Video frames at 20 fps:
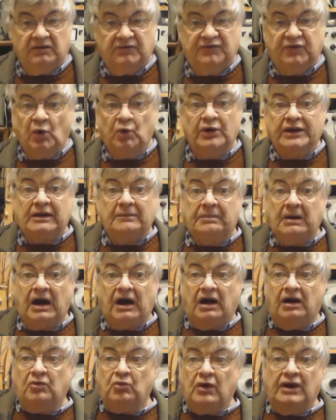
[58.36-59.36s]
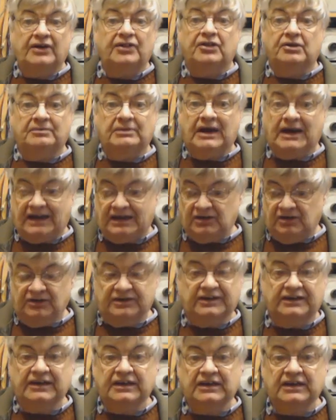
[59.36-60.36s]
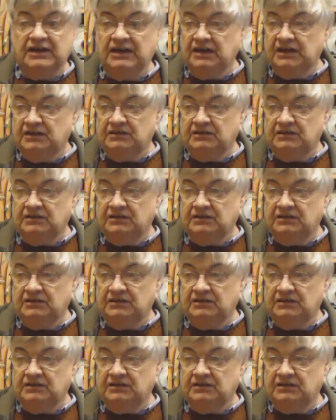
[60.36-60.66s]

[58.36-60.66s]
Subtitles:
falling apart. One of them, I had a look at it.